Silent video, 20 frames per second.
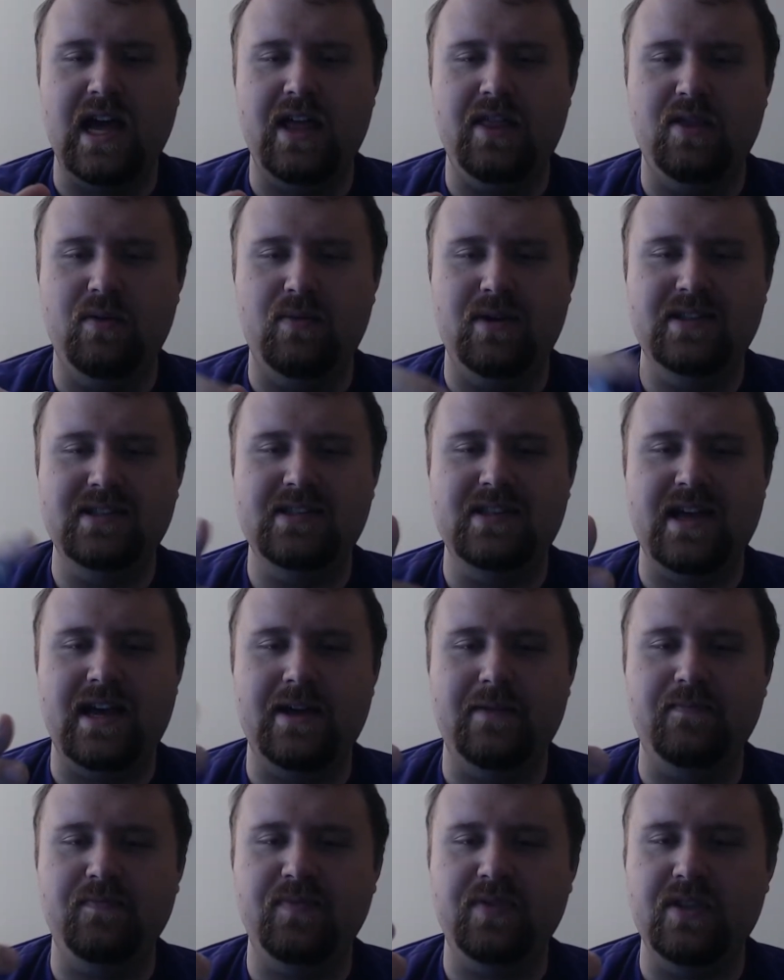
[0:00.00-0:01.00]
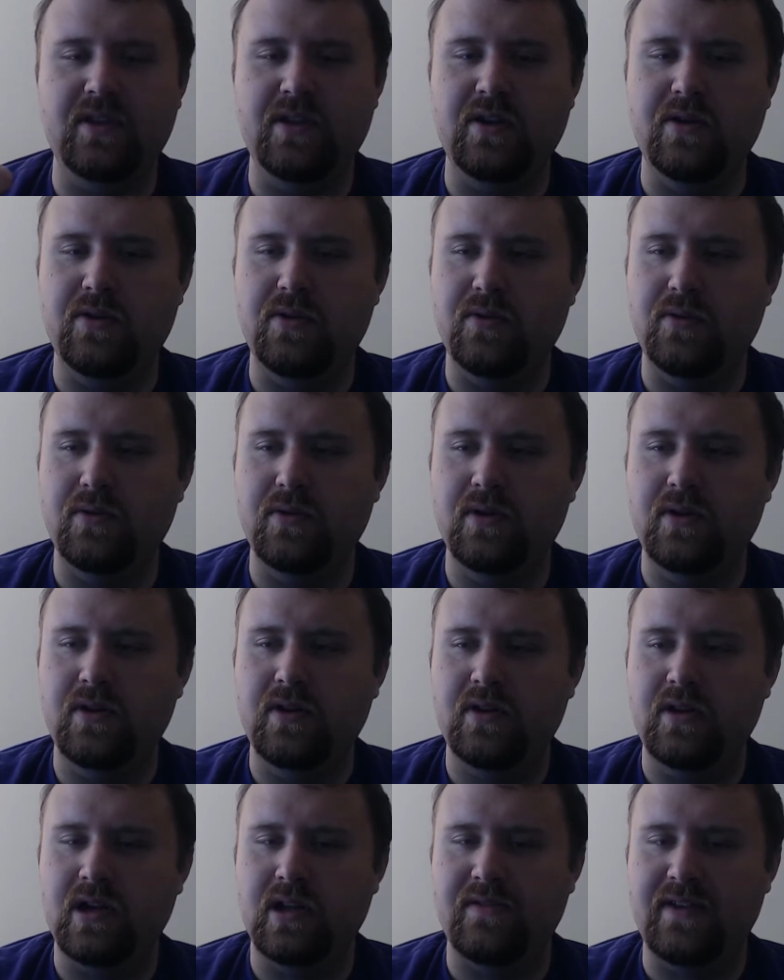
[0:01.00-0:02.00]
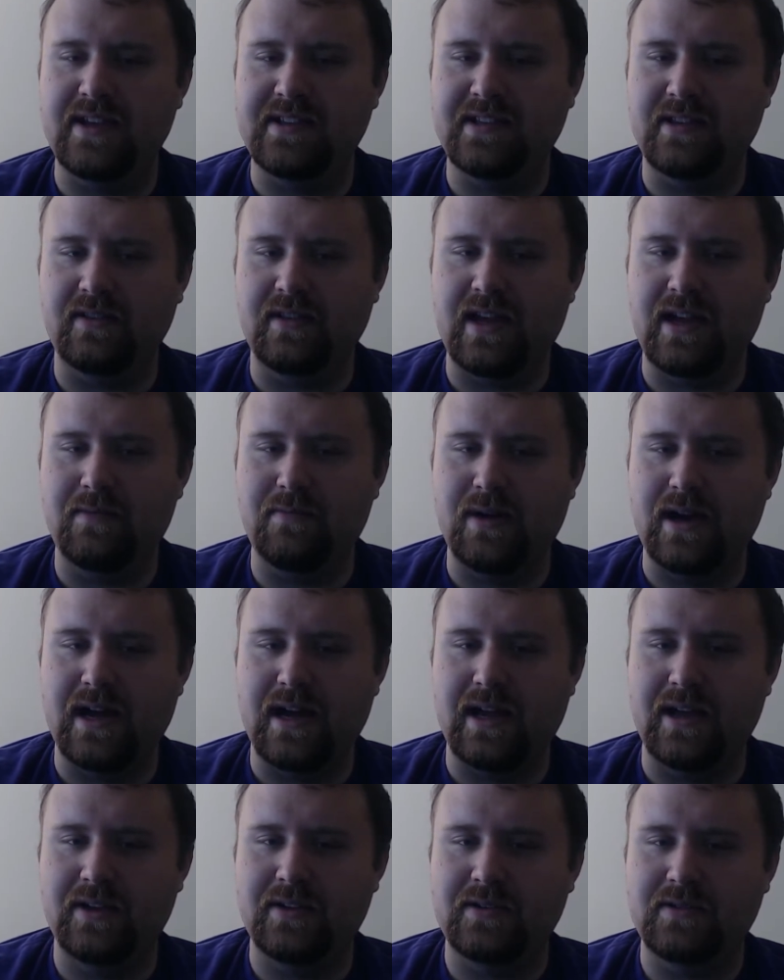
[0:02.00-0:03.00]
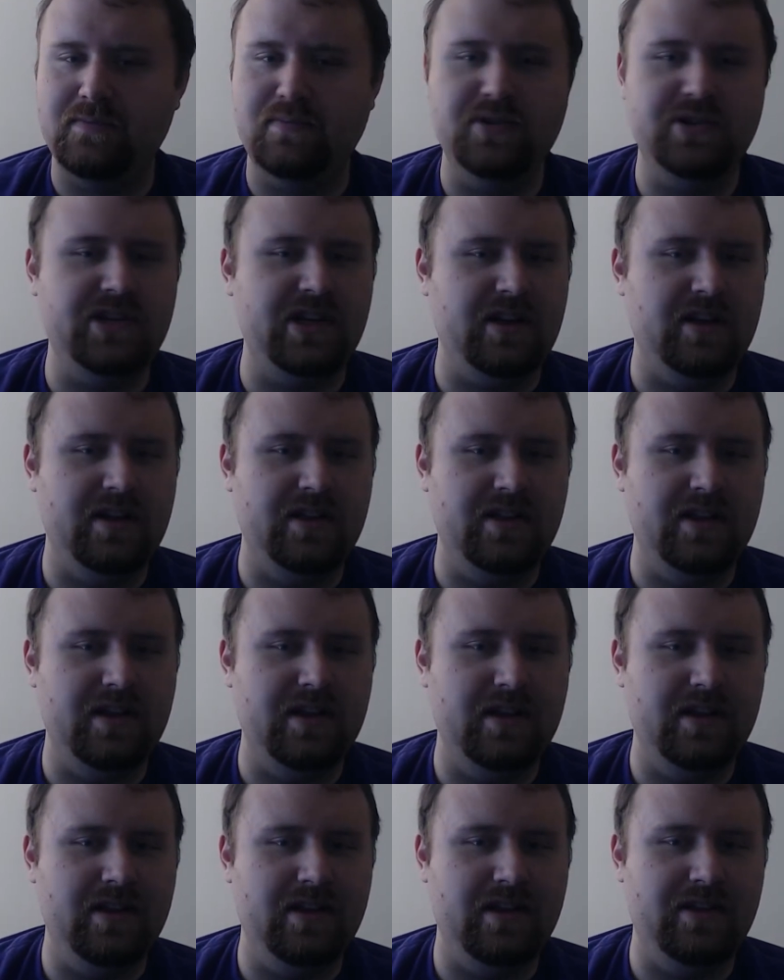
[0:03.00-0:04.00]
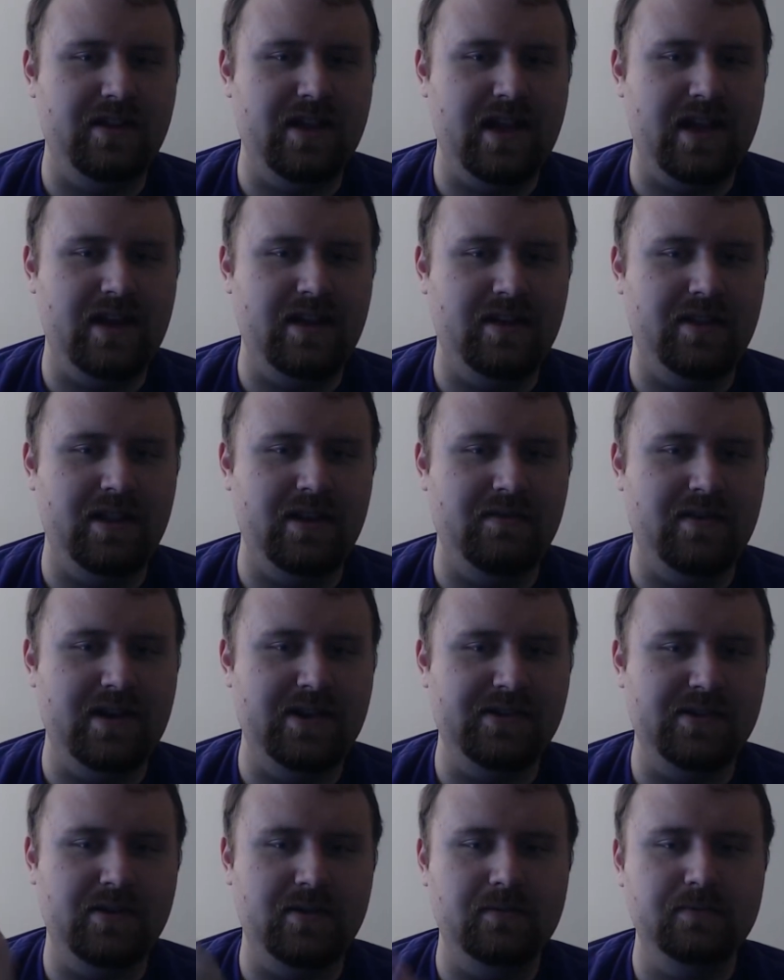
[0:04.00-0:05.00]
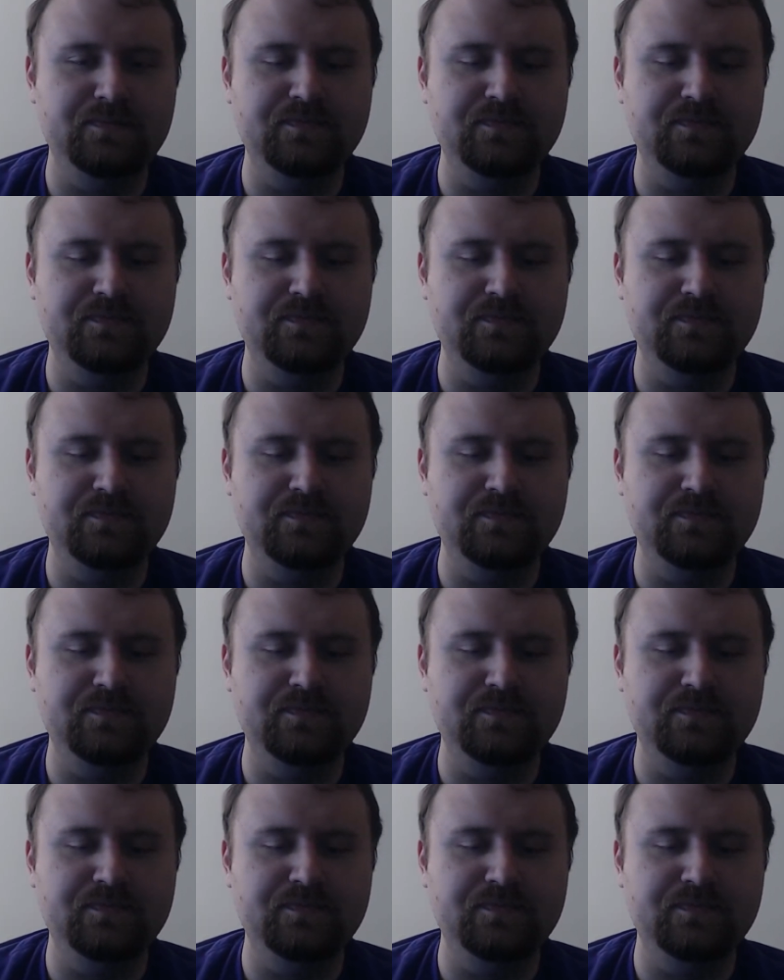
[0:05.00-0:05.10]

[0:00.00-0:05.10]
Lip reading: the ones that you advance the lead by pushing on the eraser.